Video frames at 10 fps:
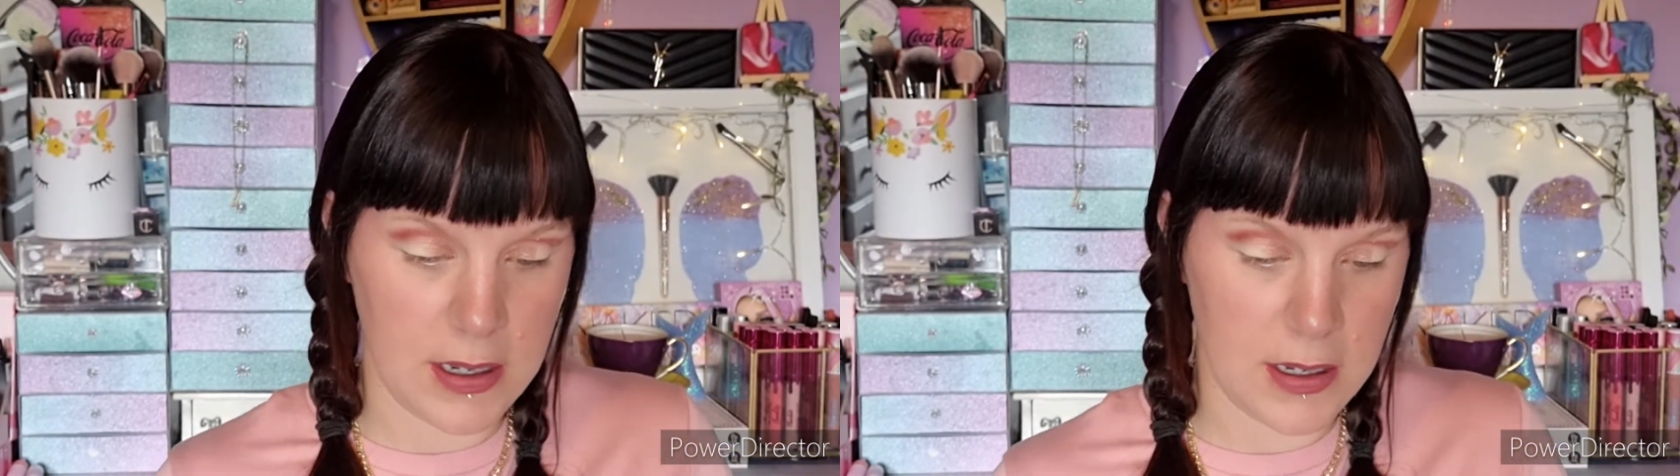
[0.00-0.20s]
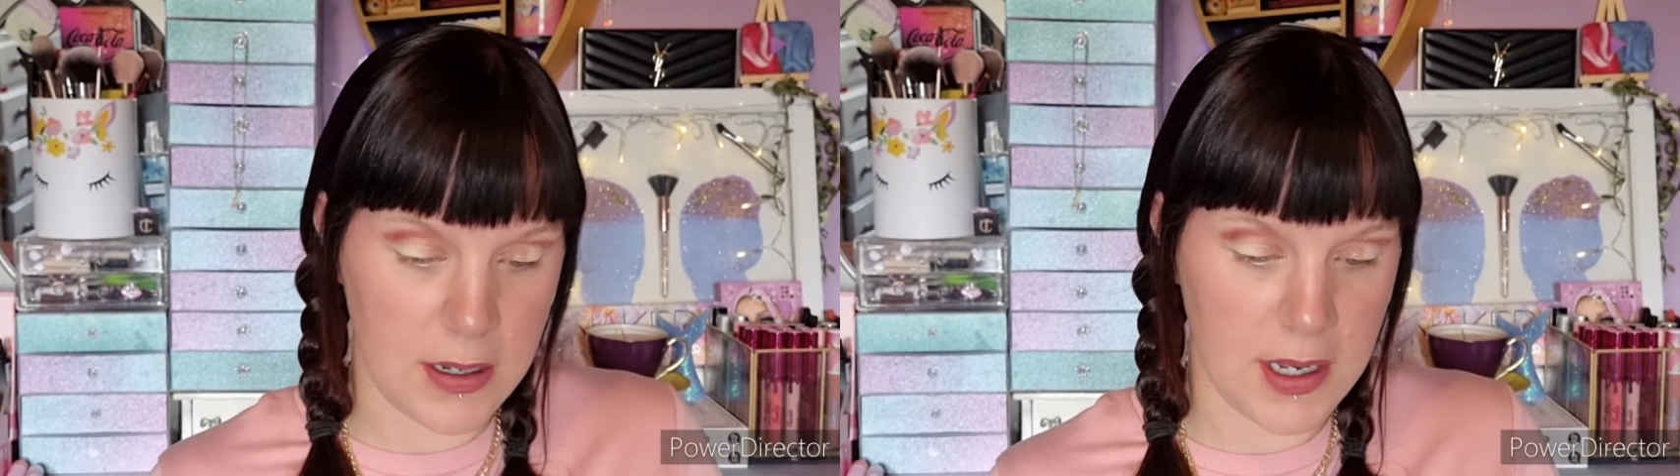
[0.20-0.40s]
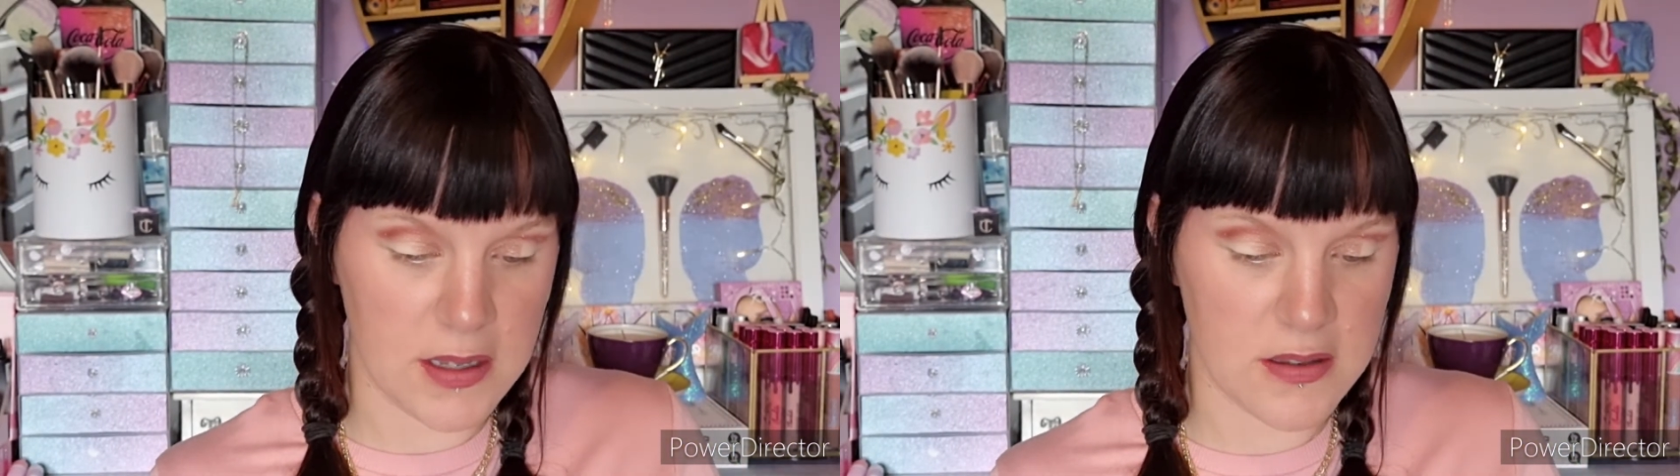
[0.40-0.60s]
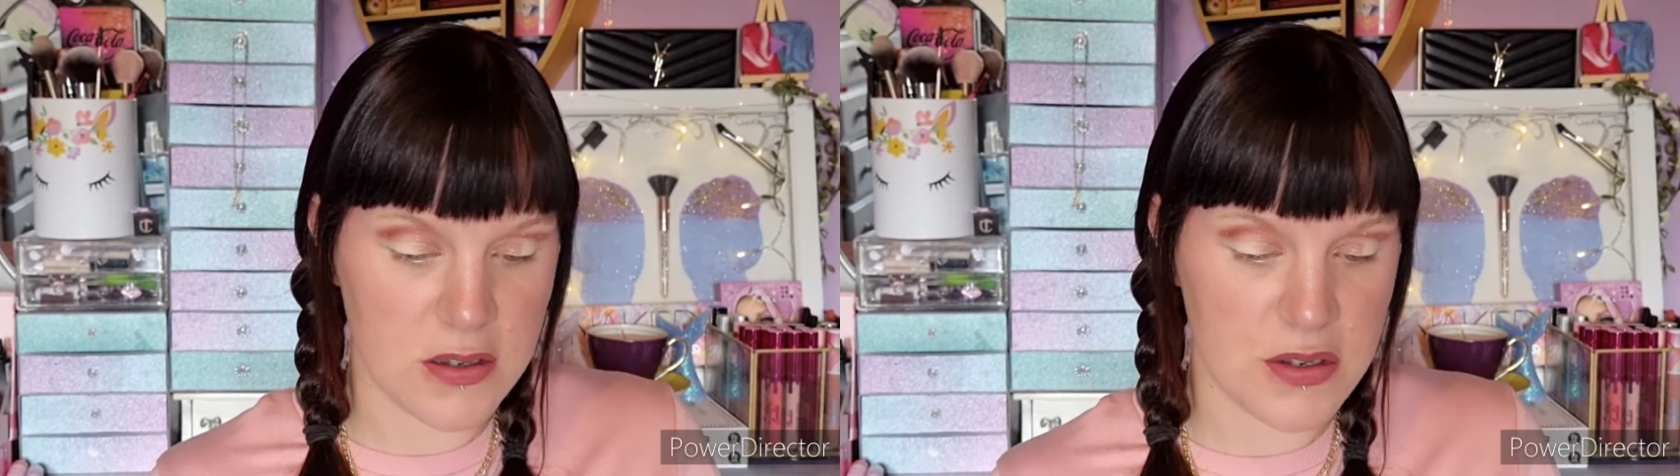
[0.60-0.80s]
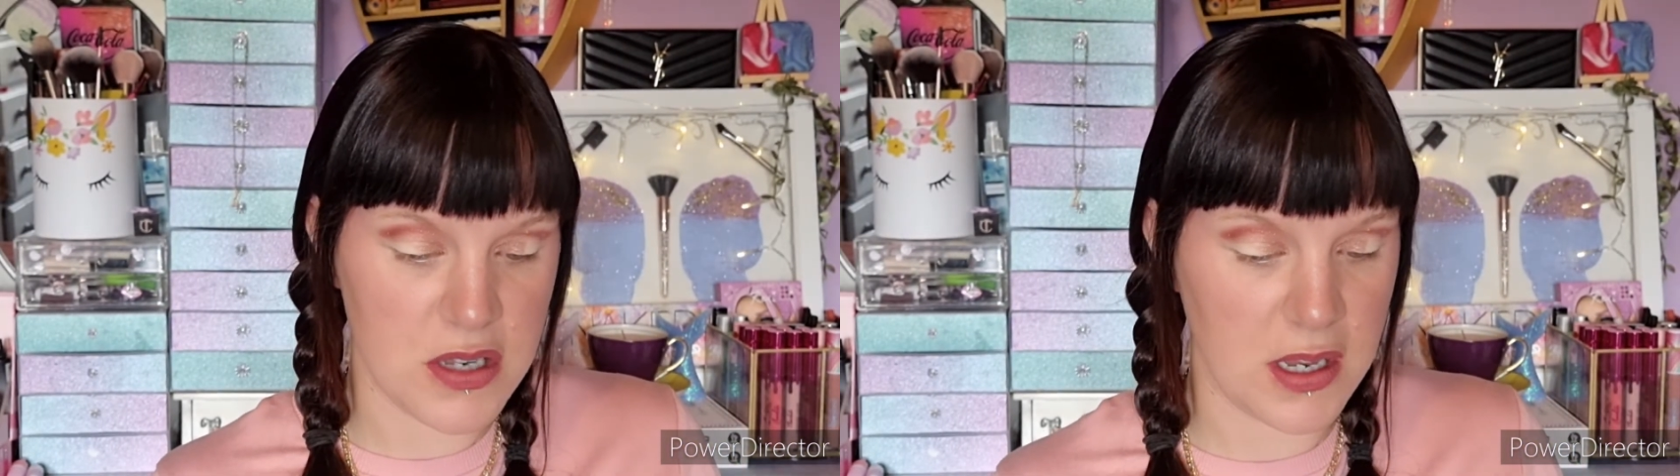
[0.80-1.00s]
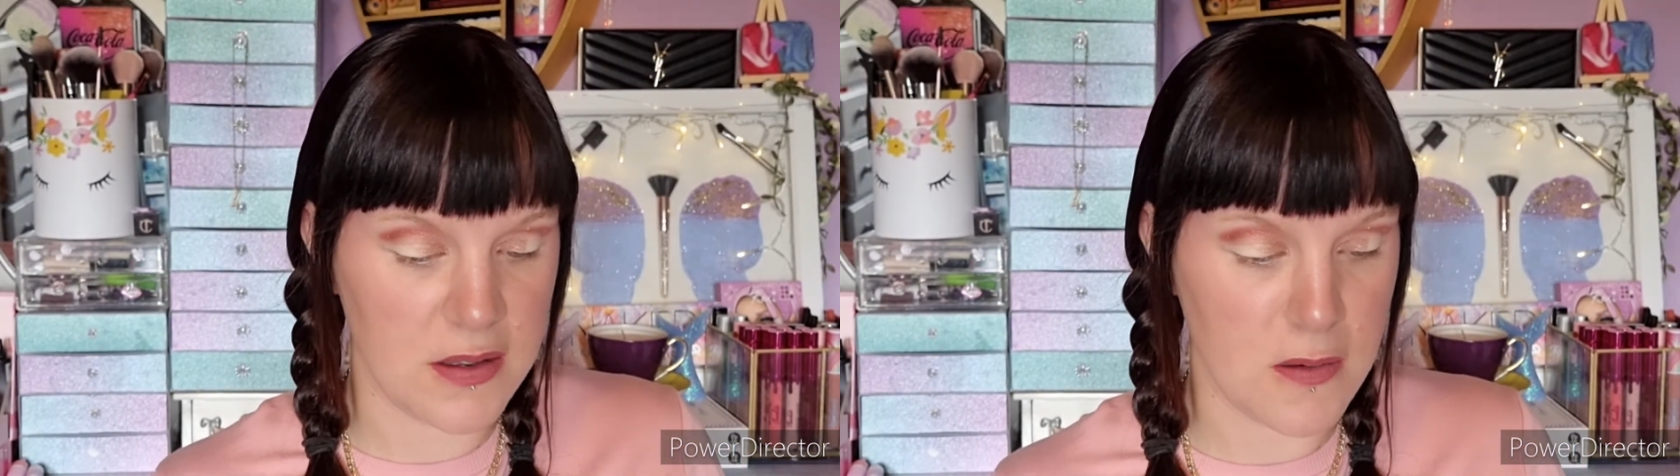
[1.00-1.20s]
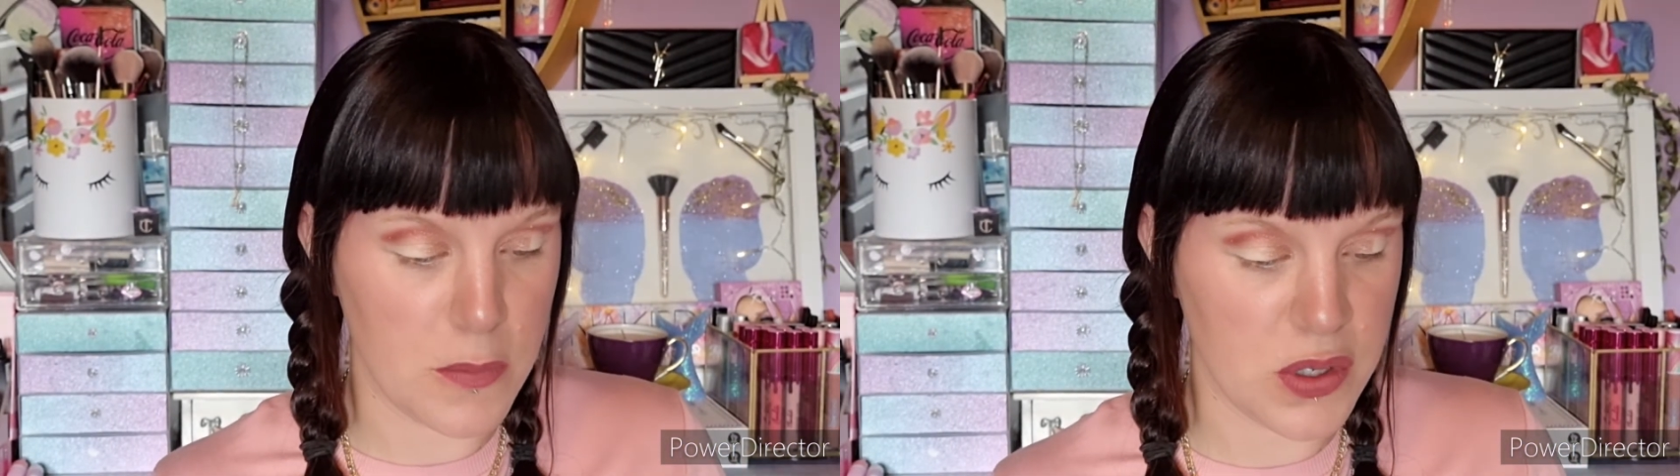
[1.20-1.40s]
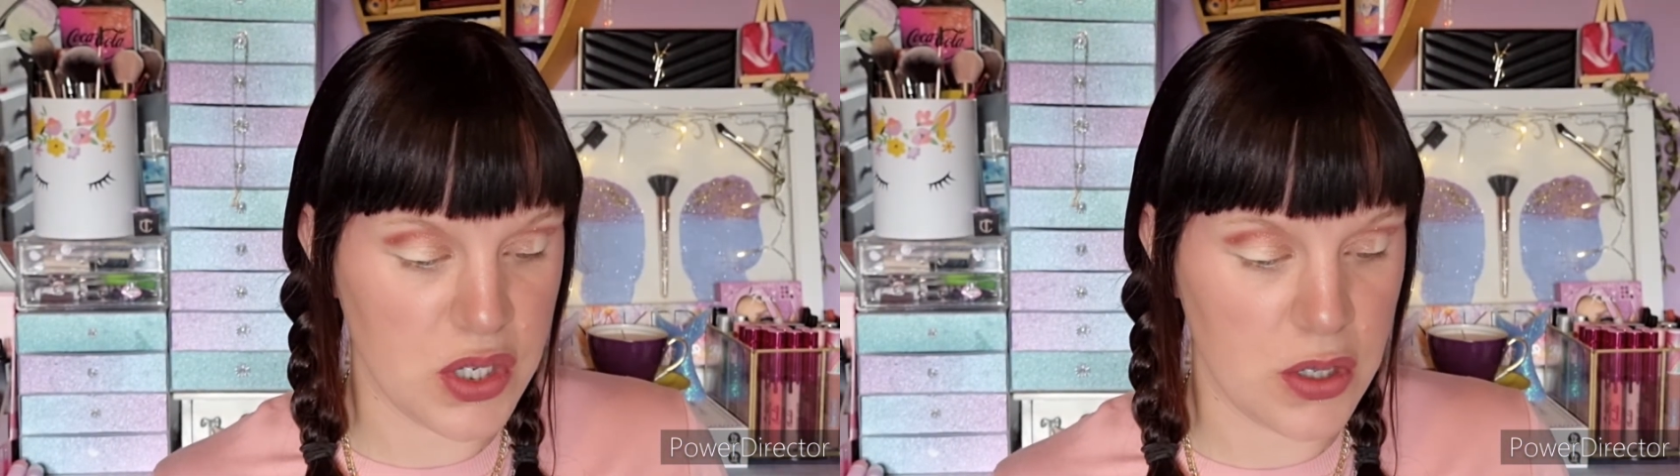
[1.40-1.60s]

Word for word: then the next two shades are number